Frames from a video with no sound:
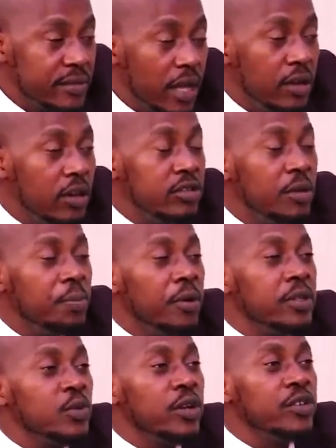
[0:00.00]
They don't
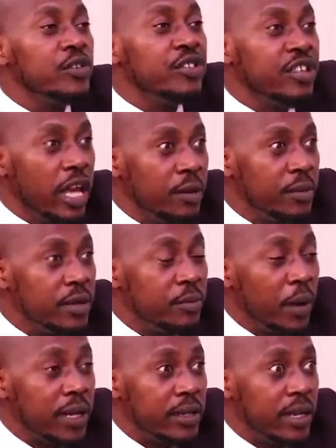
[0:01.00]
oppose what you say,
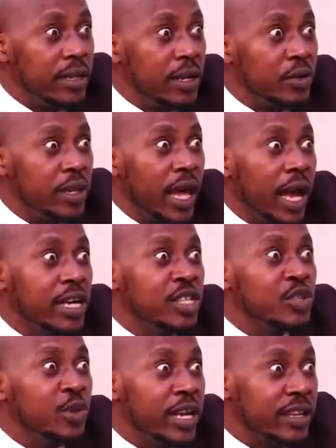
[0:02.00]
but neither do they
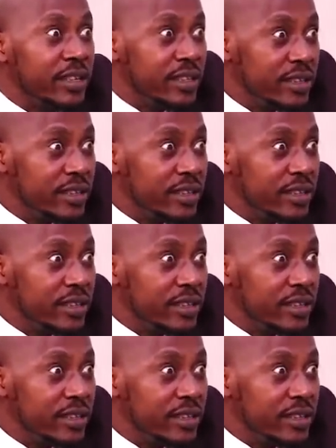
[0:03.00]
add to it.